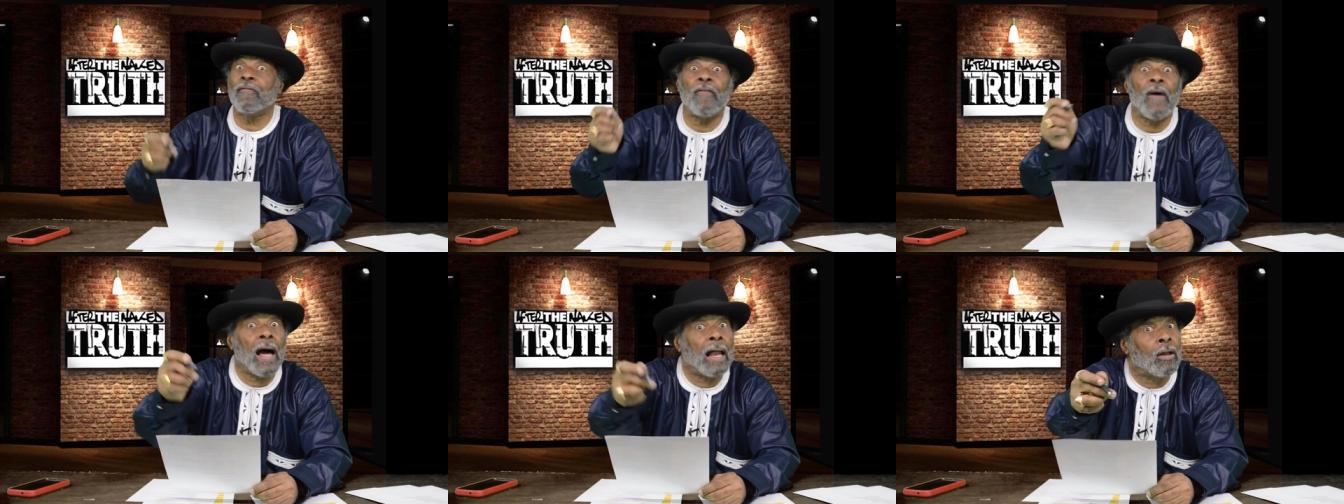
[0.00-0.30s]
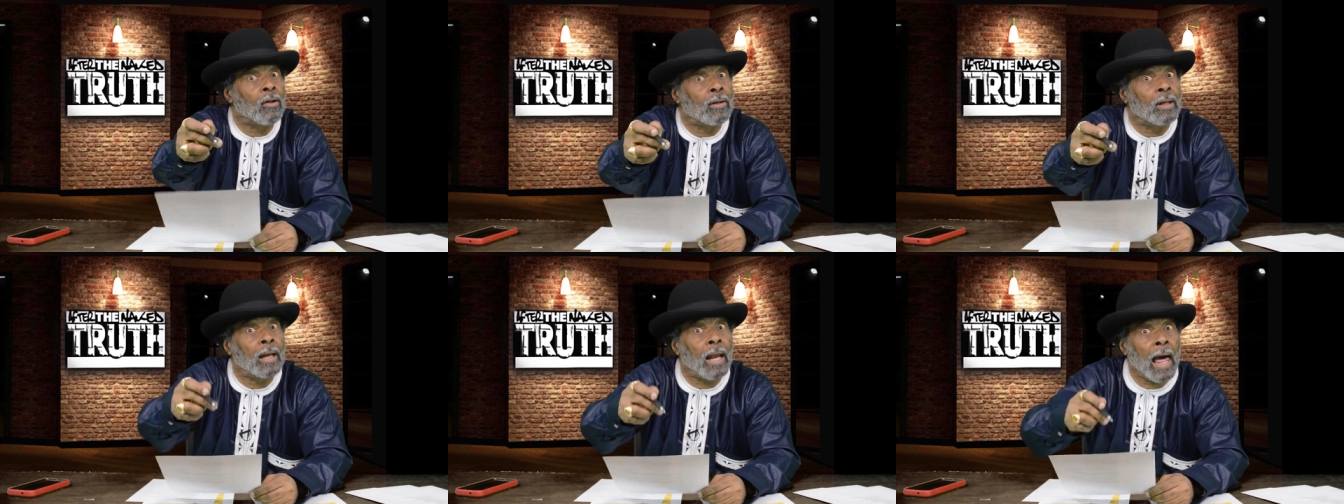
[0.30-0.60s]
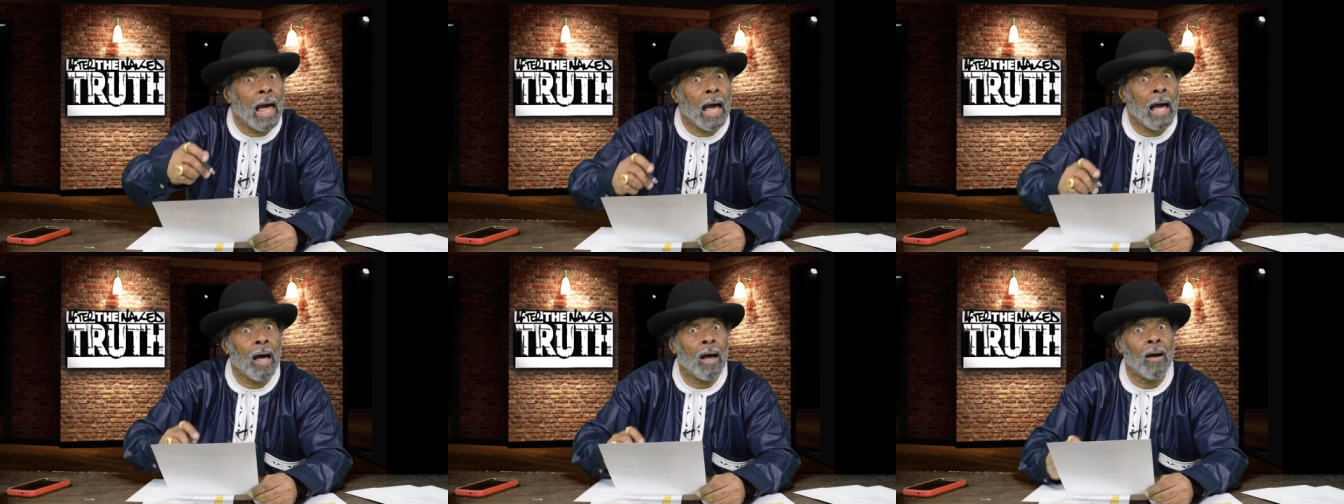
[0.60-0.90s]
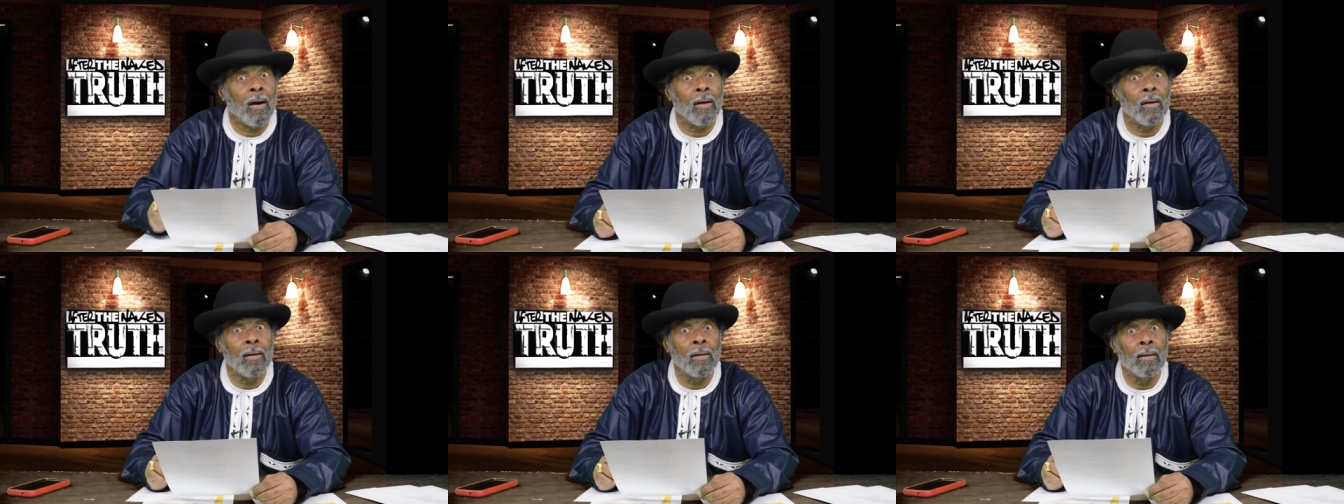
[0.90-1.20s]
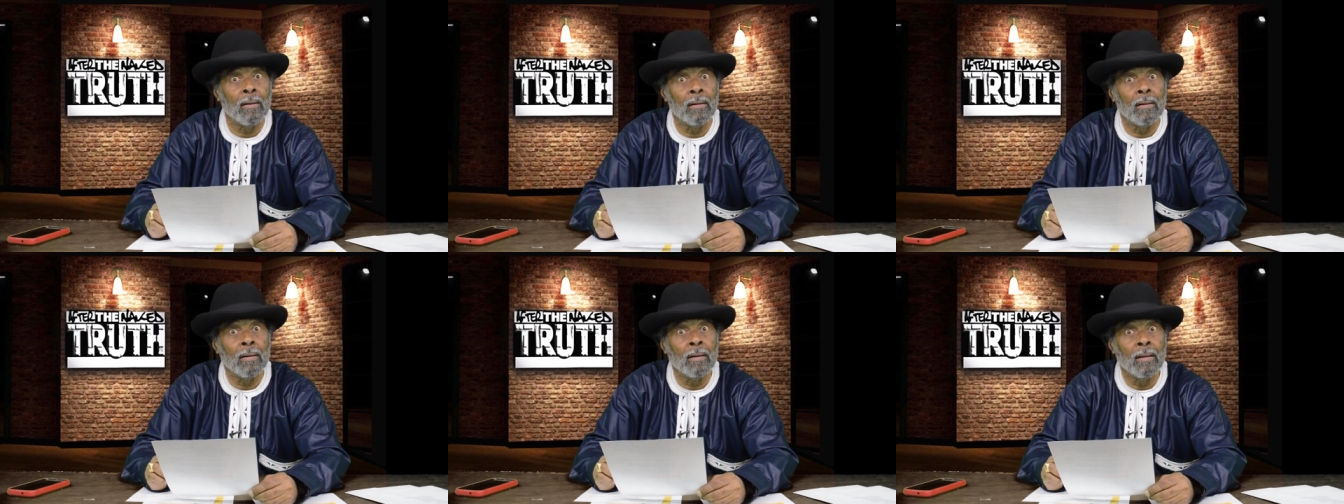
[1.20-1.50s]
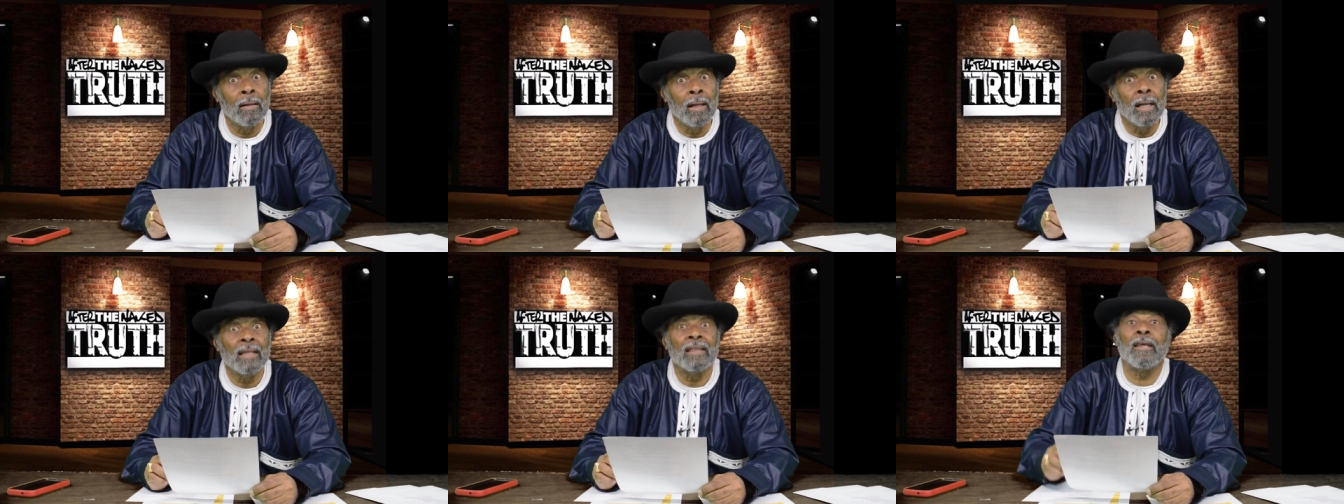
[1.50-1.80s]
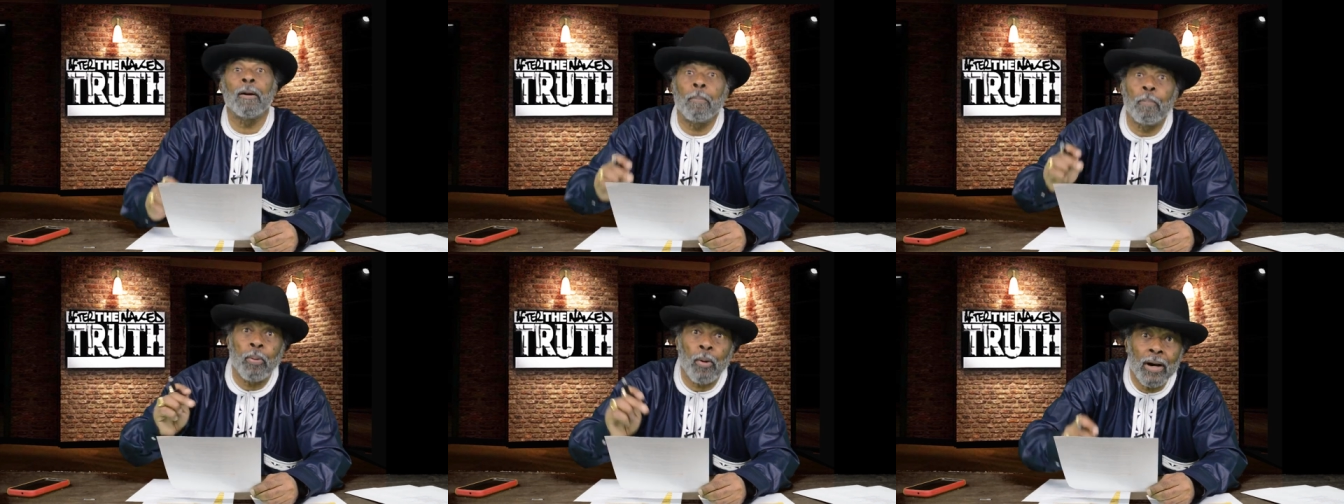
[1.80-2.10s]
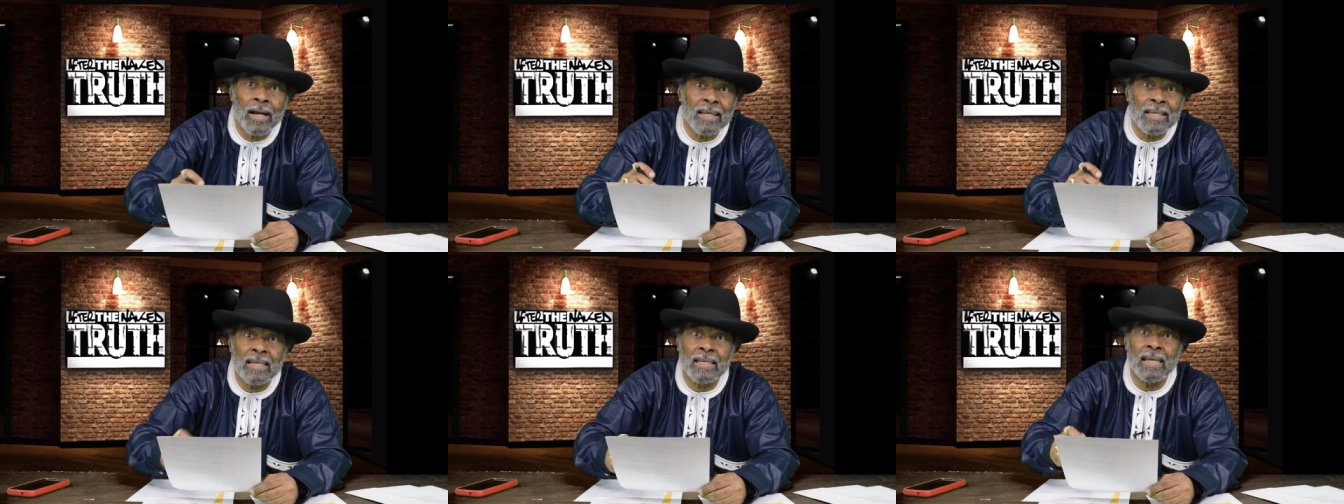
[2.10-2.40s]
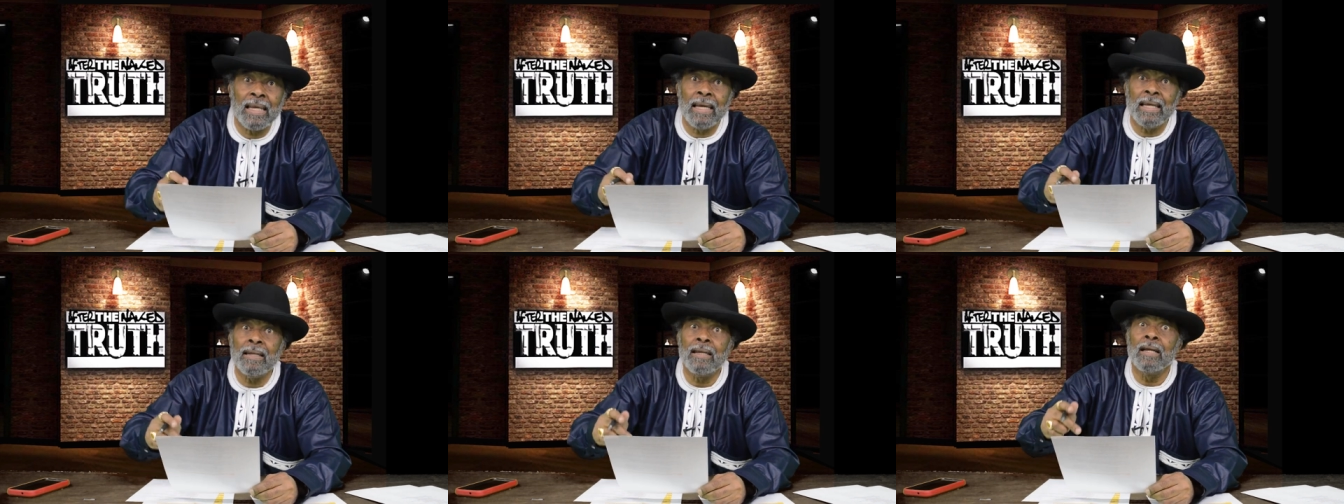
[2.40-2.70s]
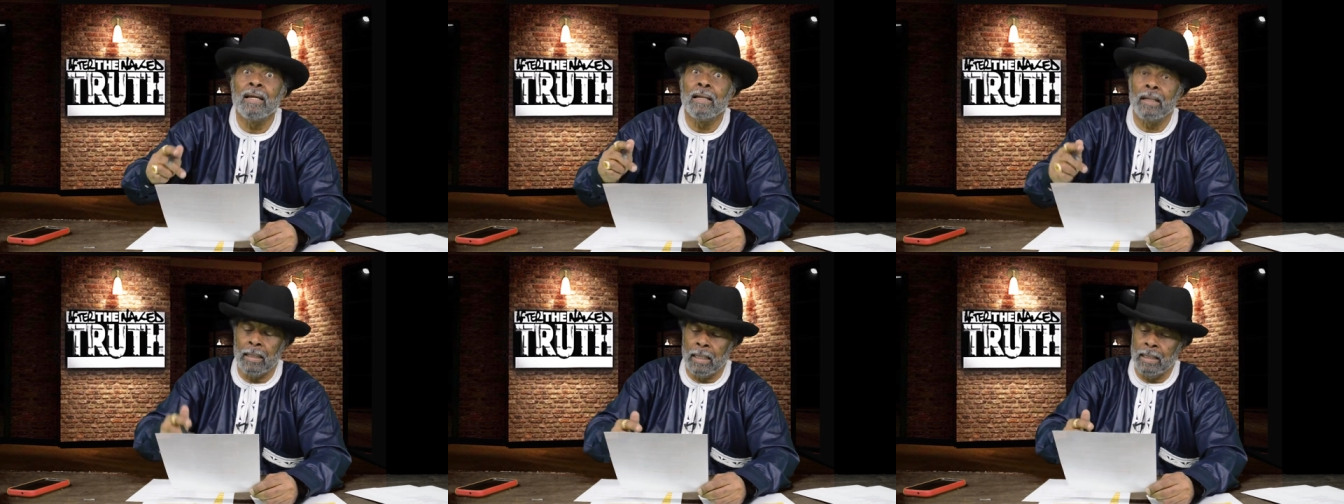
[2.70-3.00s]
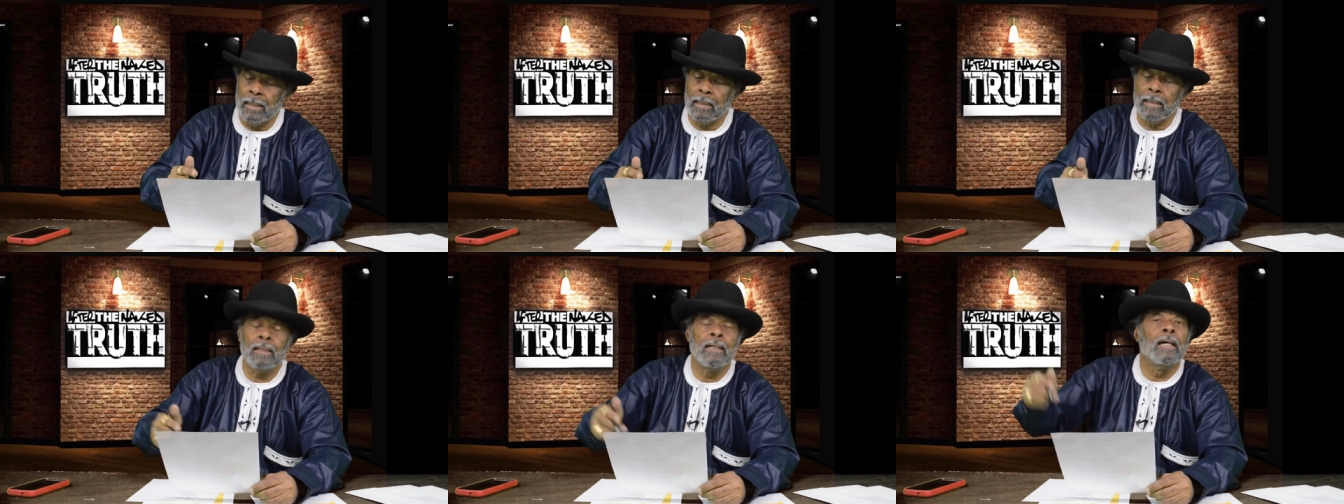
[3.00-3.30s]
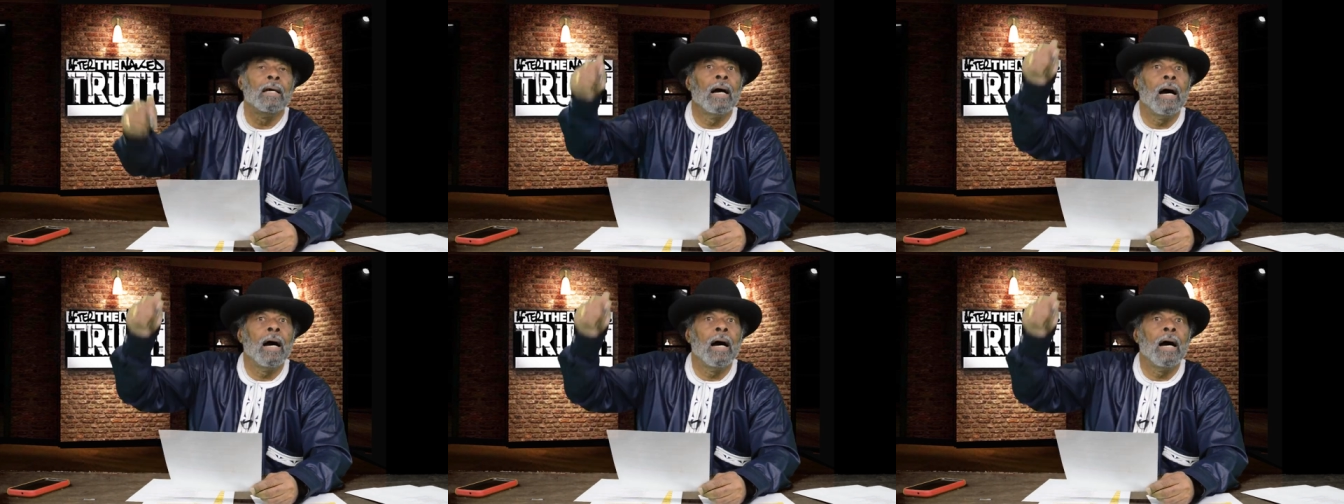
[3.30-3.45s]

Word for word: follow the law. The president, Lincoln,